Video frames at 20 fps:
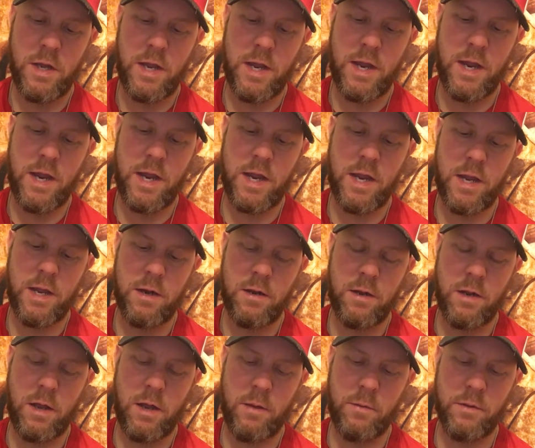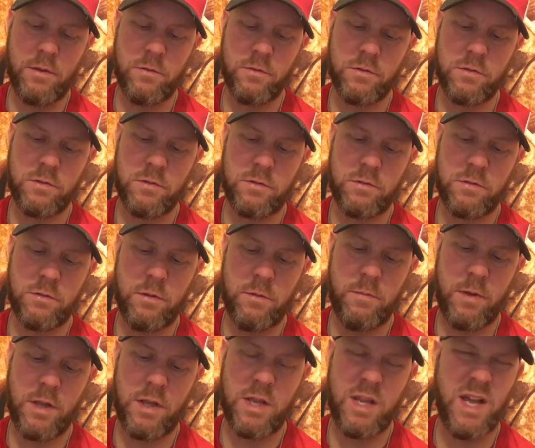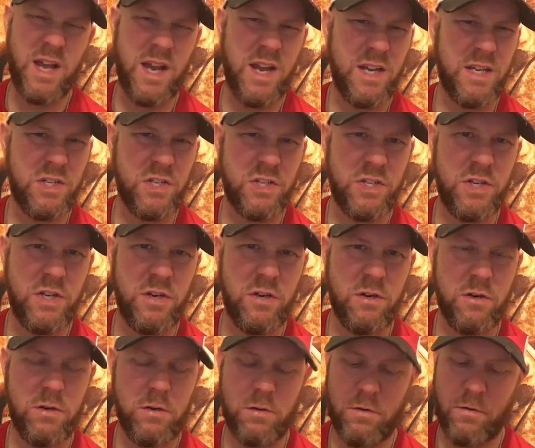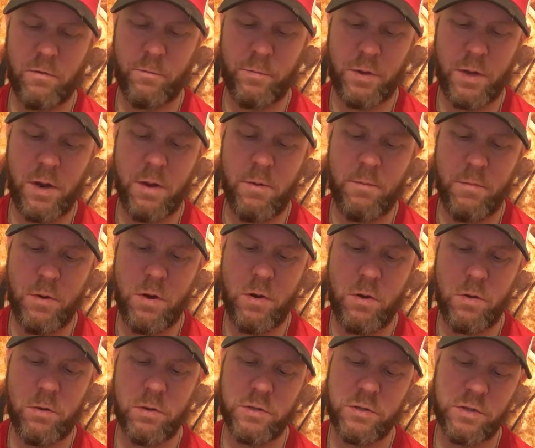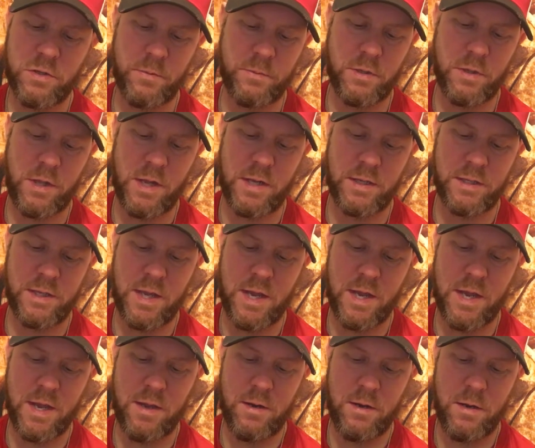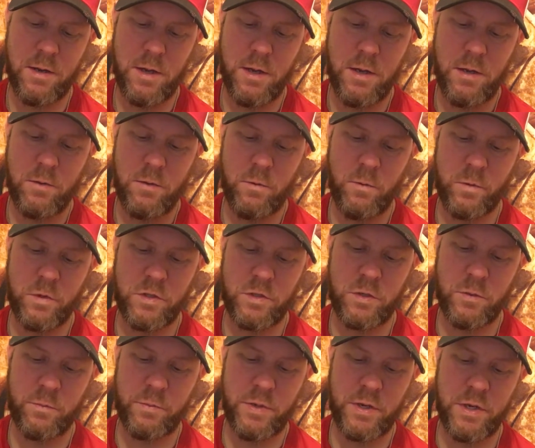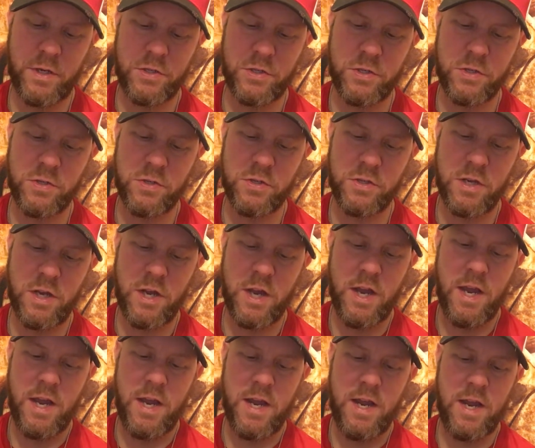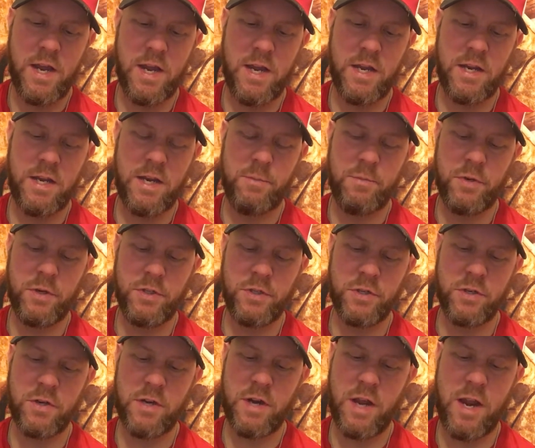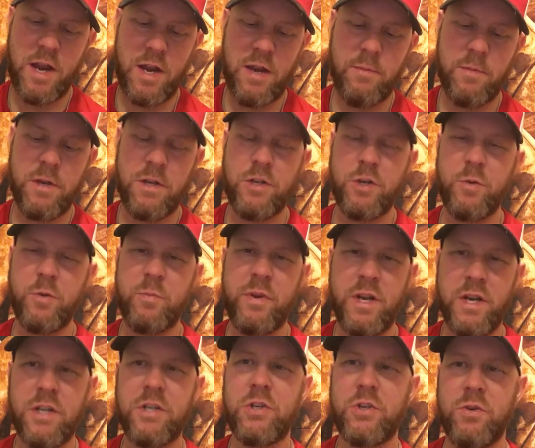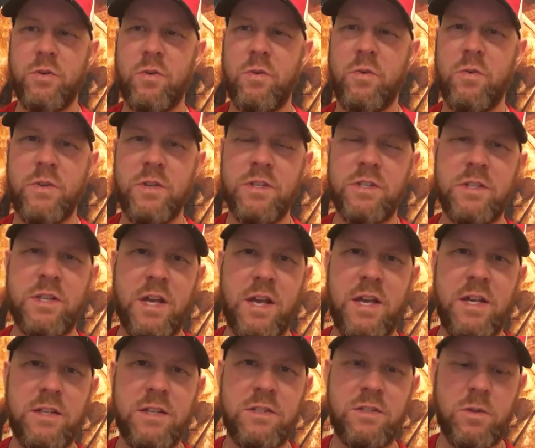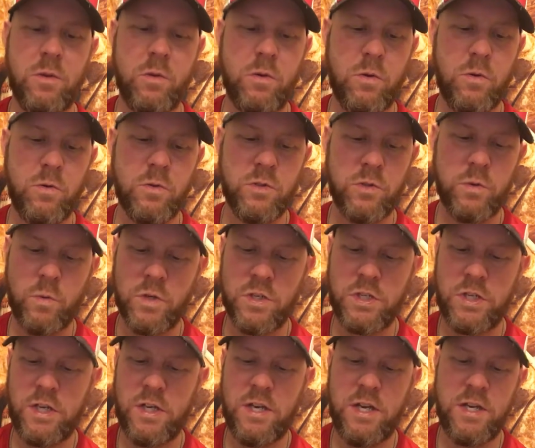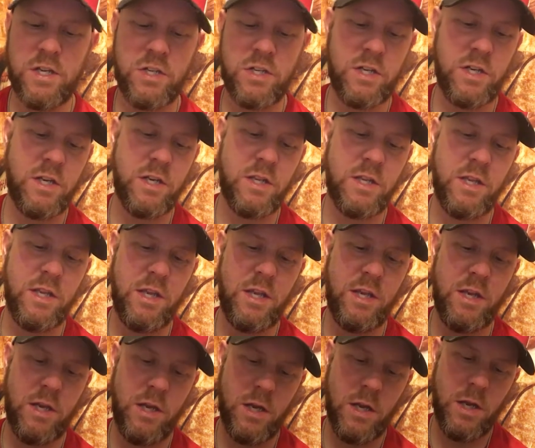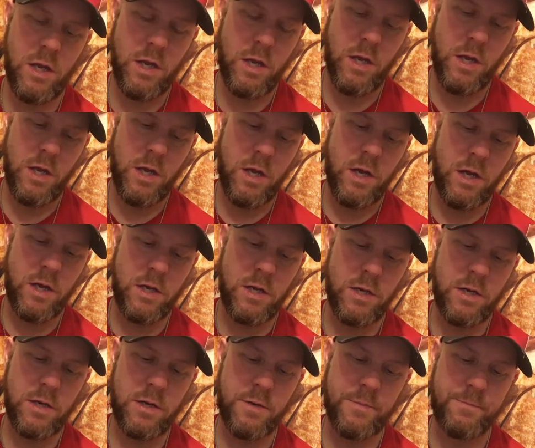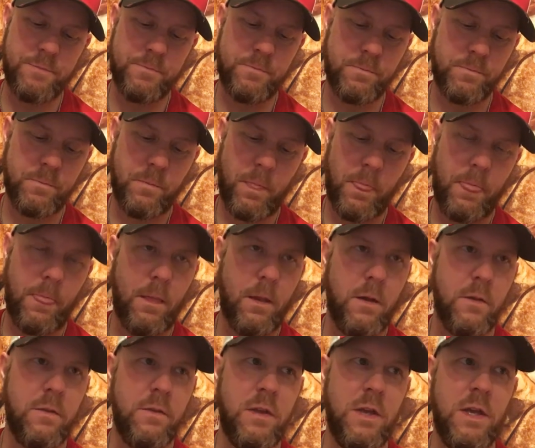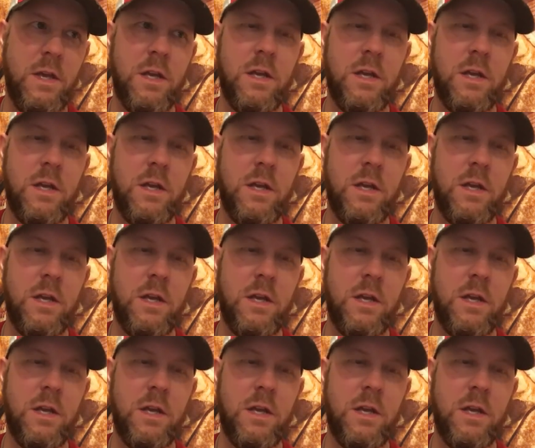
and I believe it was in my last year of playing ball or something like that when we took pictures. And they put your name and your picture on this thing. It's so cool. So what she did, she did the um, the